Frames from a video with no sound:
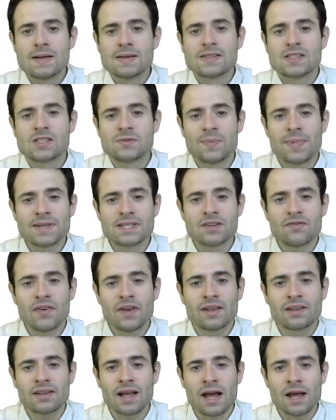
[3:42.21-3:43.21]

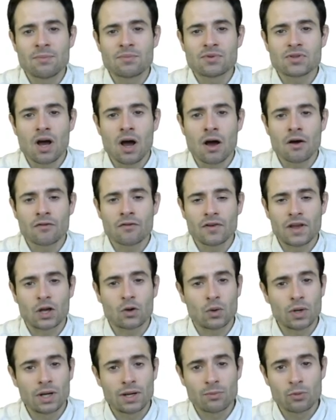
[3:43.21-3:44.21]
specific types of
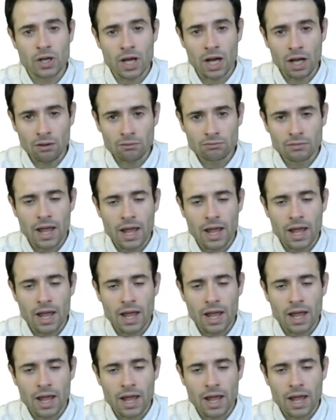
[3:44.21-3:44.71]
equilibria,